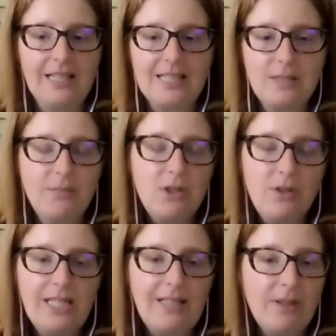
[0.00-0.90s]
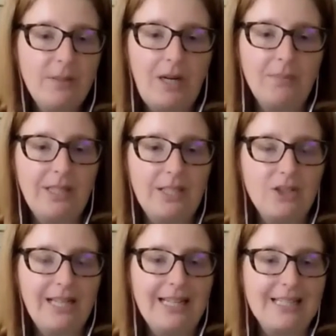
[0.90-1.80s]
because uh, the majority of the
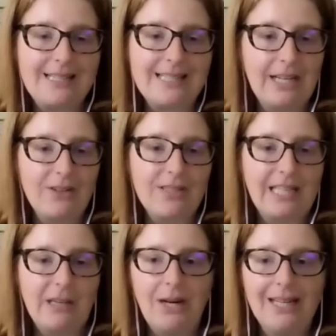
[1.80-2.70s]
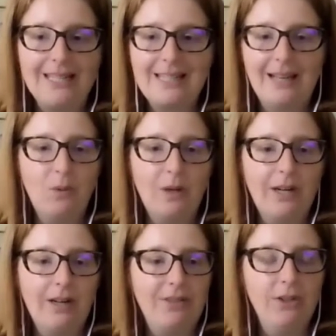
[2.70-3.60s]
population has a scarcity mindset
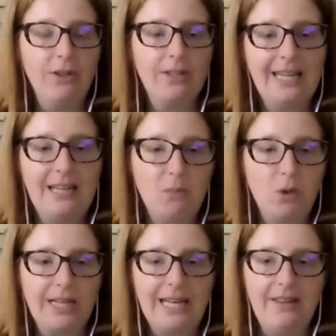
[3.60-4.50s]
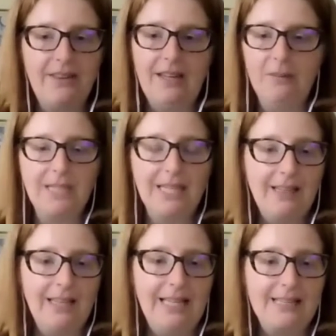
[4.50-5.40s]
where if you're getting more, Kathy, I'm
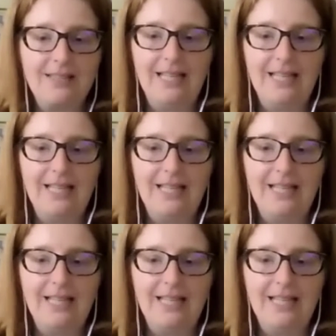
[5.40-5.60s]
getting less.